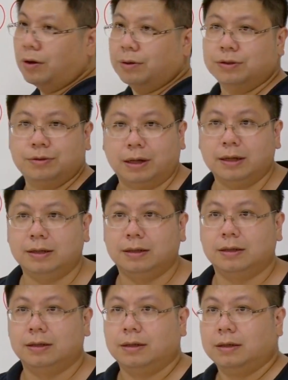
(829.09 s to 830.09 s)
orange, right?
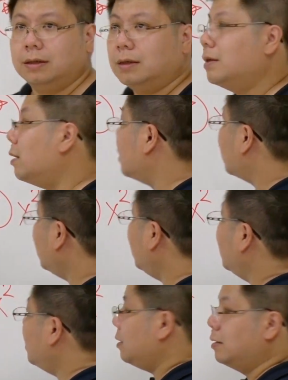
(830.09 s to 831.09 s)
And then
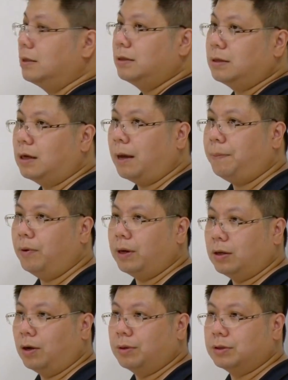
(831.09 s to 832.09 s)
here, apple
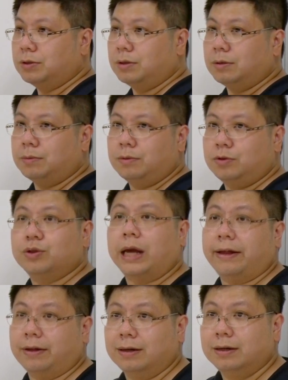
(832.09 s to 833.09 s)
and orange
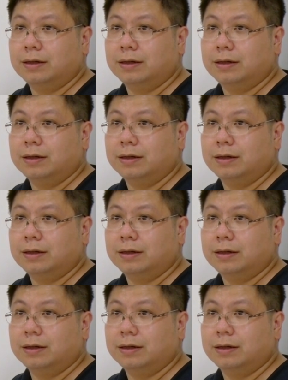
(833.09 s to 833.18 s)
together.